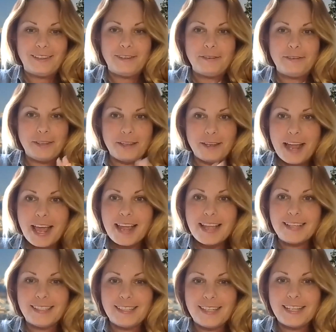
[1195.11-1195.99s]
to the
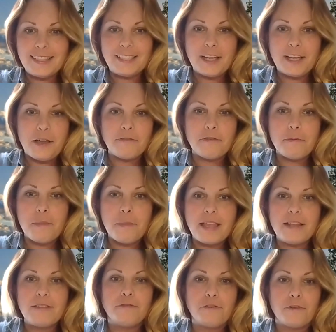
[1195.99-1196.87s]
United States
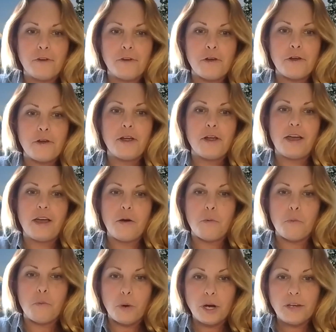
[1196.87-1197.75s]
government for
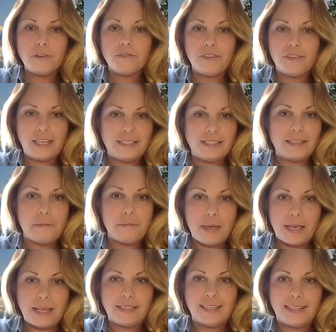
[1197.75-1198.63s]
a work visa,
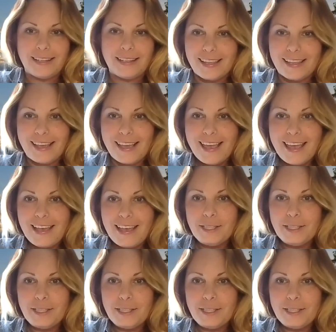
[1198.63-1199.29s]
basically,